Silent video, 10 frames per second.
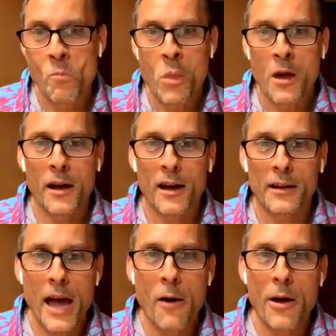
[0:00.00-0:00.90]

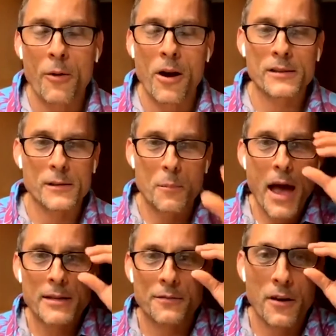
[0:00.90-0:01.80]
Now I wear it as a
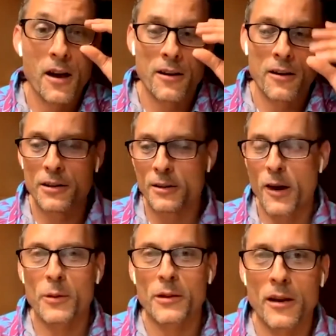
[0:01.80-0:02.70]
badge of honor. I've
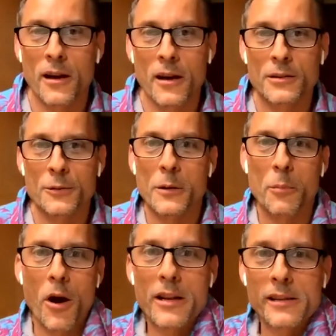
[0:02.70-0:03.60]
been doing
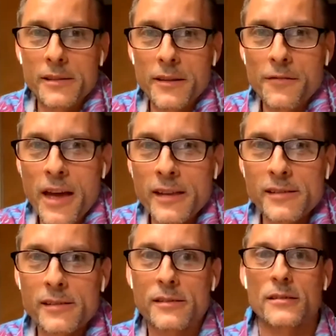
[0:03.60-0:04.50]
parties and
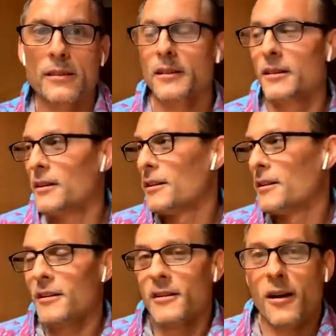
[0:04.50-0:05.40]
events
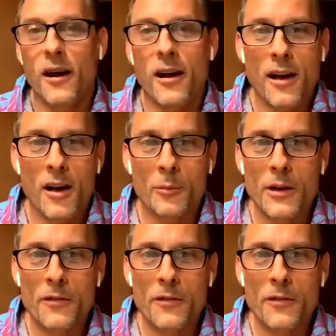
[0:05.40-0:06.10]
even